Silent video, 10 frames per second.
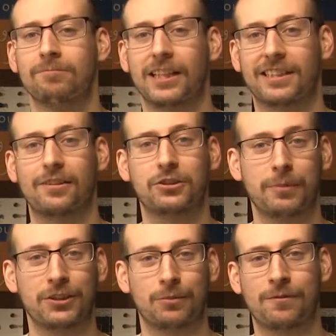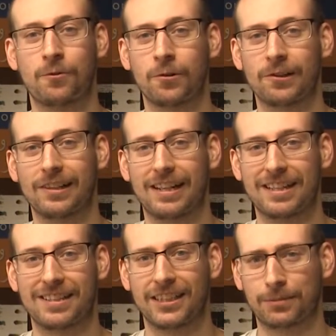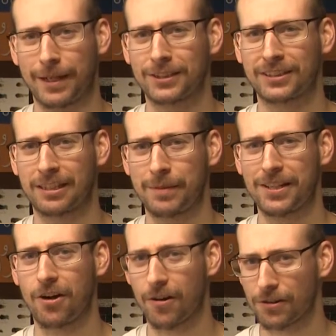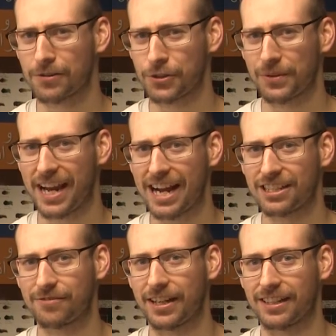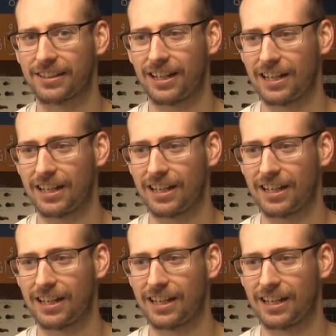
As I also mentioned before, these paints can be harder to reactivate.